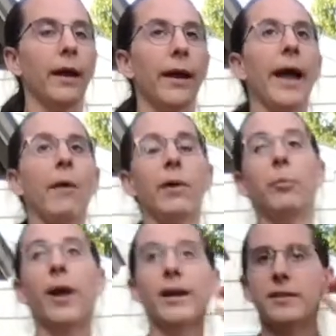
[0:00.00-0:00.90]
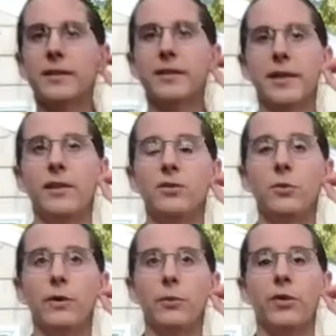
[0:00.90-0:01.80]
How I practice this, I do
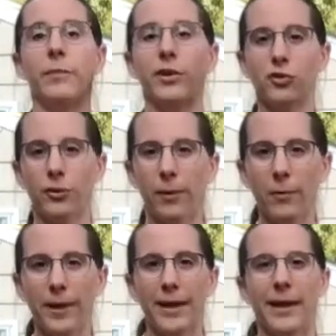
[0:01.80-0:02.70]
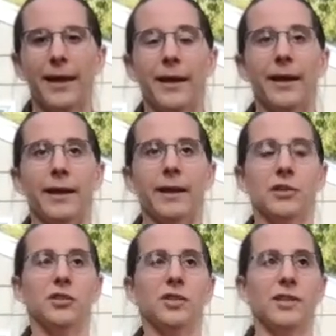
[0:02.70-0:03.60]
it with a metronome
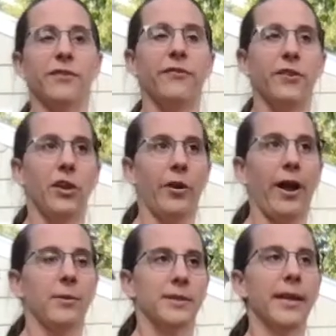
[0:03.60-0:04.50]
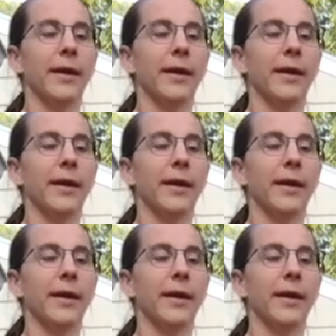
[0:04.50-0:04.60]
just to figure out